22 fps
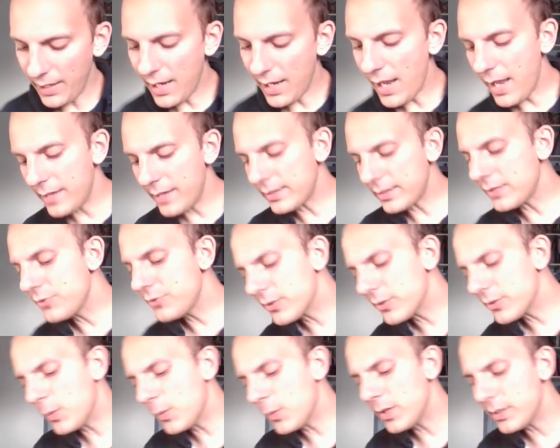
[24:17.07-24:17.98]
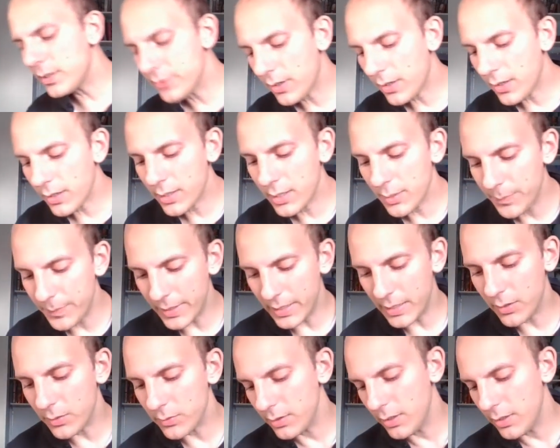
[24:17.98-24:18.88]
And I just want to talk
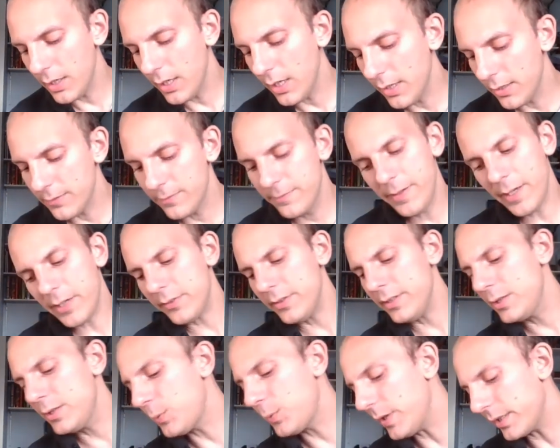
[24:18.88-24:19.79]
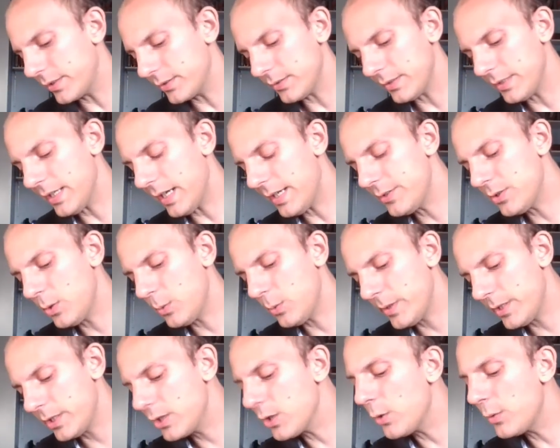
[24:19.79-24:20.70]
about very quickly, I don't
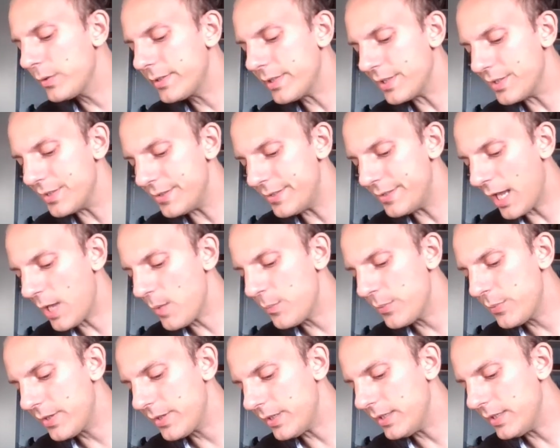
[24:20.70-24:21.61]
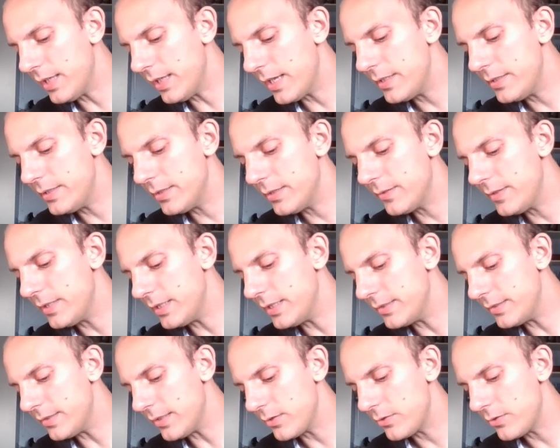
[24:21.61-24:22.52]
want to go into depth in any of
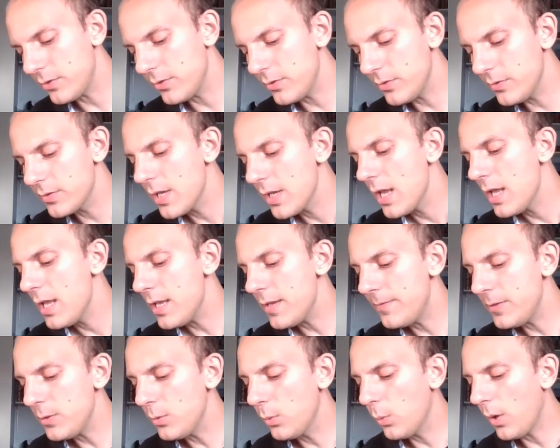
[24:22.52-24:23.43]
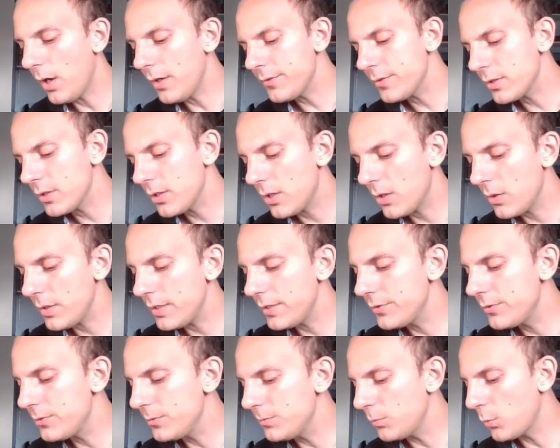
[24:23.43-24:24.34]
these issues. If you want to go
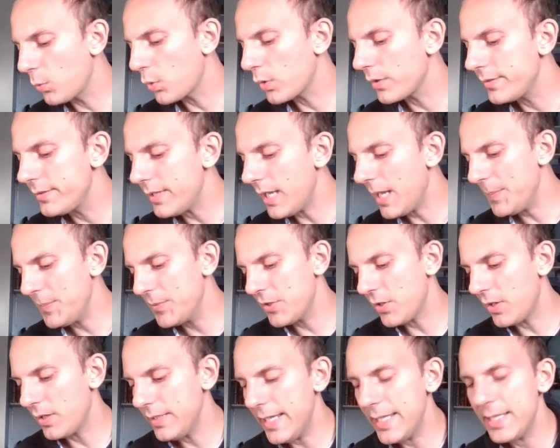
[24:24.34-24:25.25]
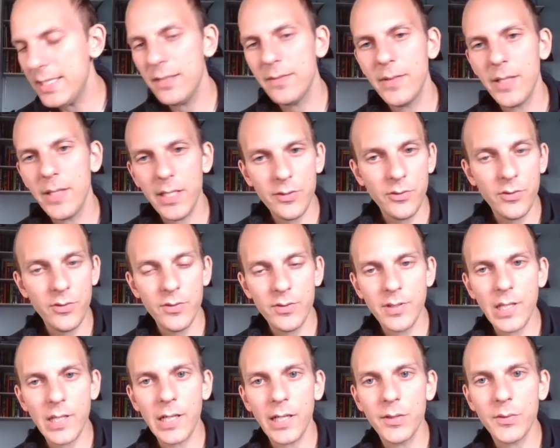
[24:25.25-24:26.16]
into more depth on any of the
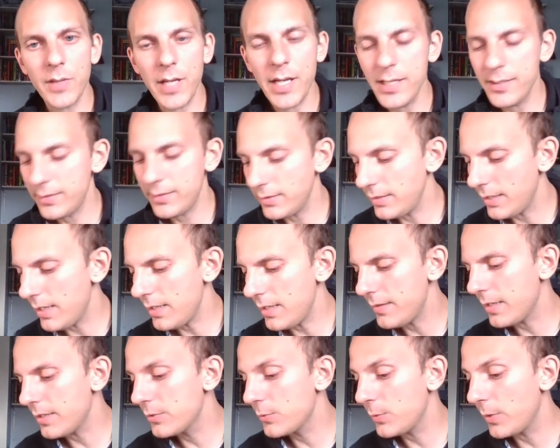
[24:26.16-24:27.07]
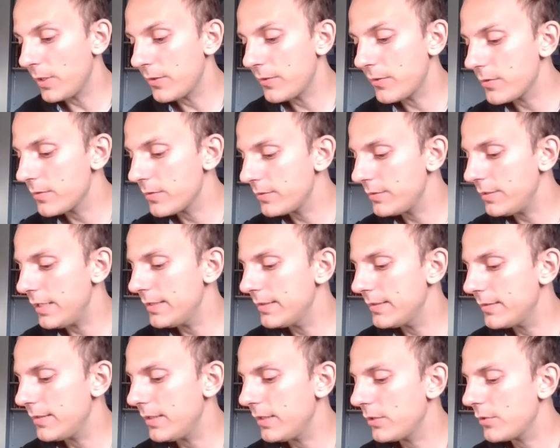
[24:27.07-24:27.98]
issues that I raised today, that's what
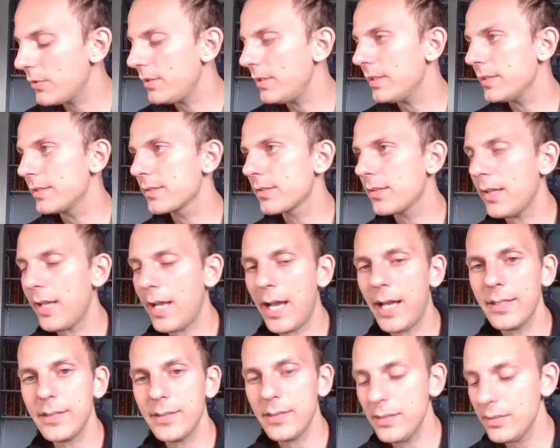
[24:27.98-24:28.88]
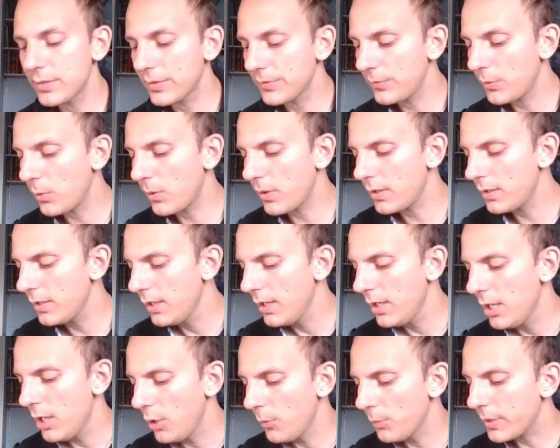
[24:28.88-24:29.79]
Thursday's synchronous class is for.
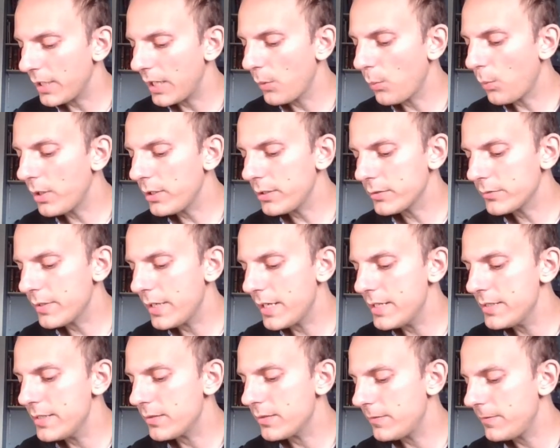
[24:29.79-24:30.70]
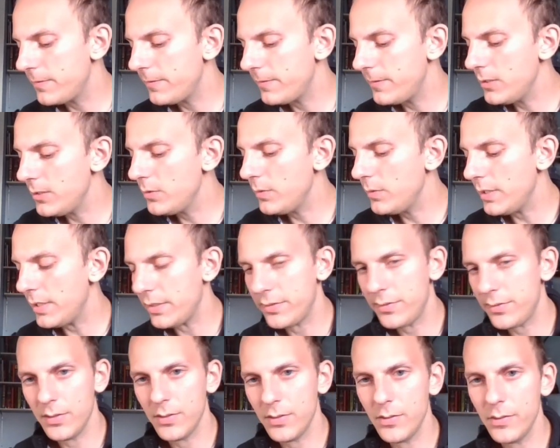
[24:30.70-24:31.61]
But I want to raise a few
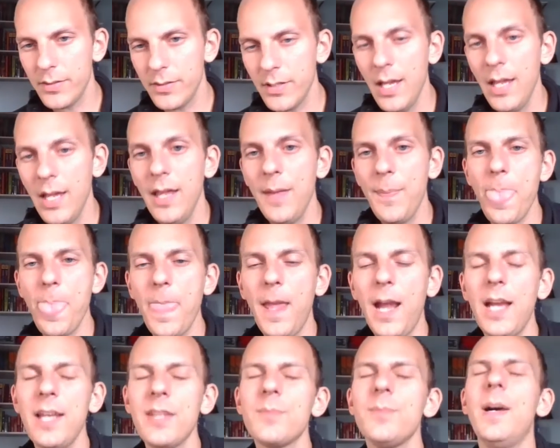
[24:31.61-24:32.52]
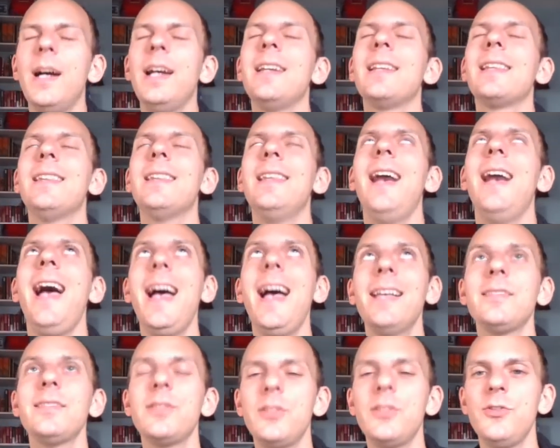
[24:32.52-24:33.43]
issues as my
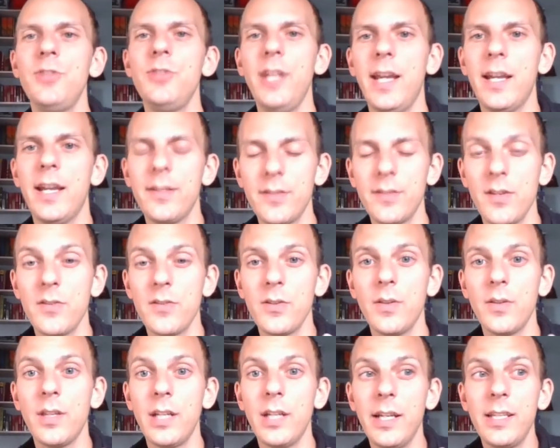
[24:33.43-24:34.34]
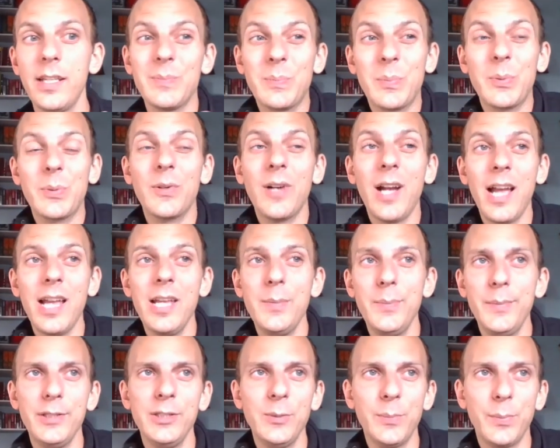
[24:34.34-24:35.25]
last chance so that I can
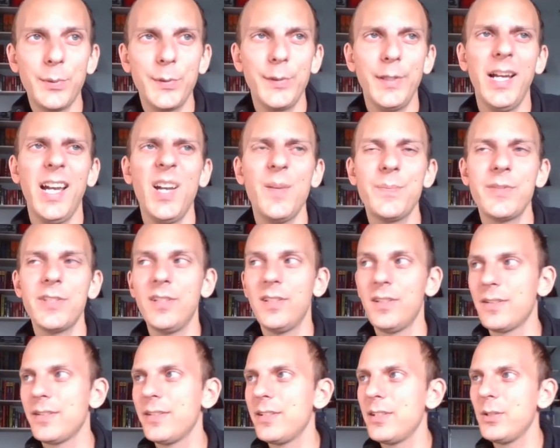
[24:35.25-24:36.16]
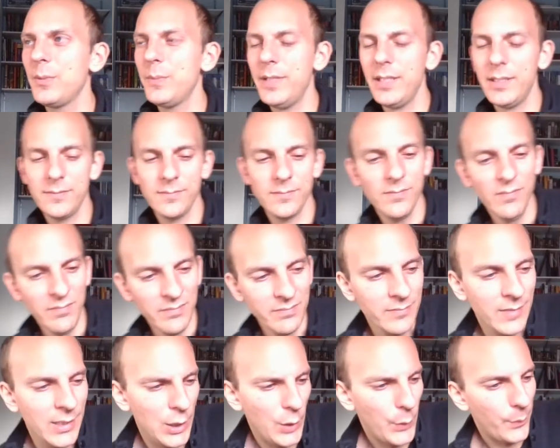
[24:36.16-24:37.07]
prime you perhaps a little bit
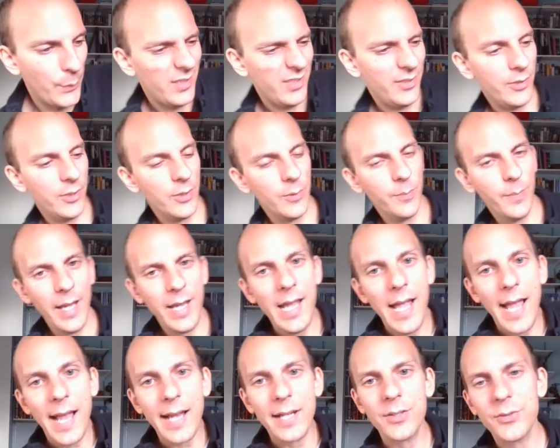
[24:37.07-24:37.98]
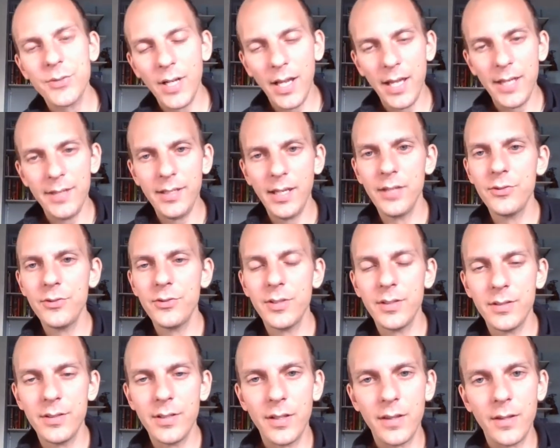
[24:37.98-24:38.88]
to pay extra
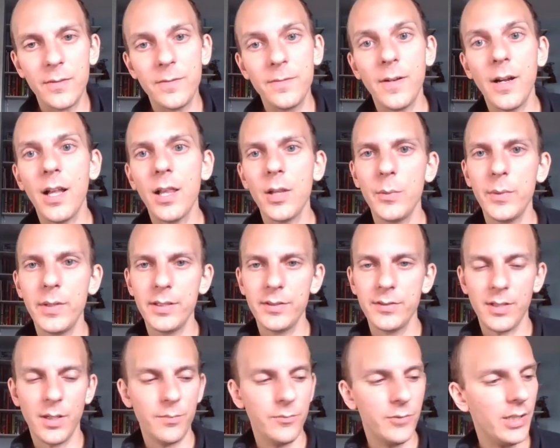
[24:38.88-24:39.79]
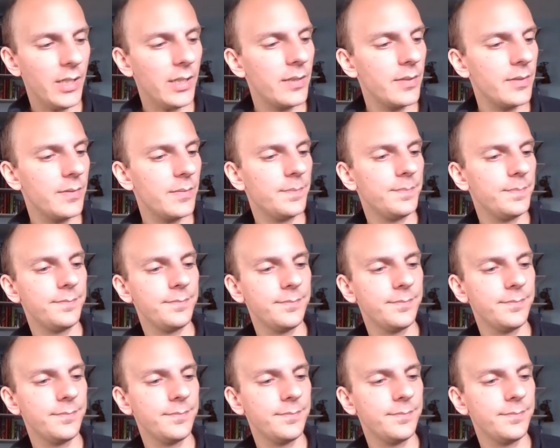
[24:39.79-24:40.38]
attention to the following subjects.